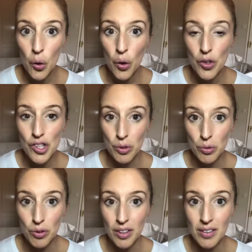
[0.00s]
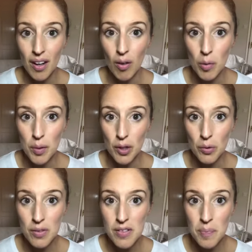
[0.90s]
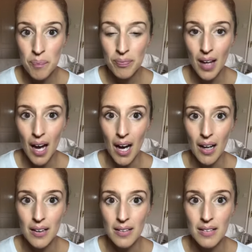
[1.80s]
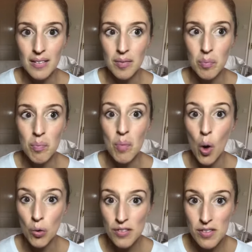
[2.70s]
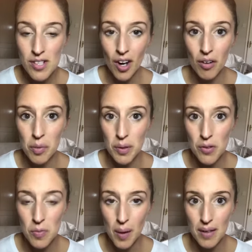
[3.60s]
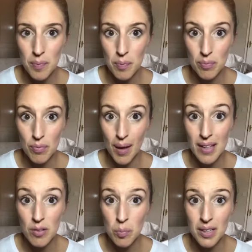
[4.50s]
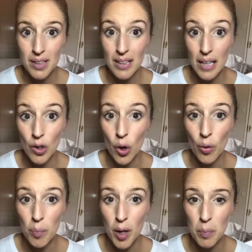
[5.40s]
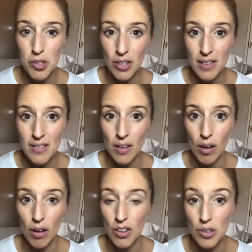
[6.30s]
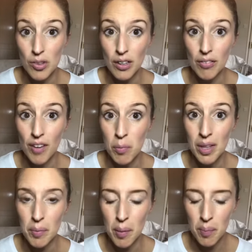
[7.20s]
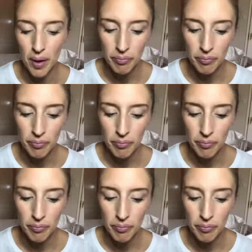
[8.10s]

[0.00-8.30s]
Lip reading: children are abused, and most are abused by somebody that they know. The perpetrators are usually a family member.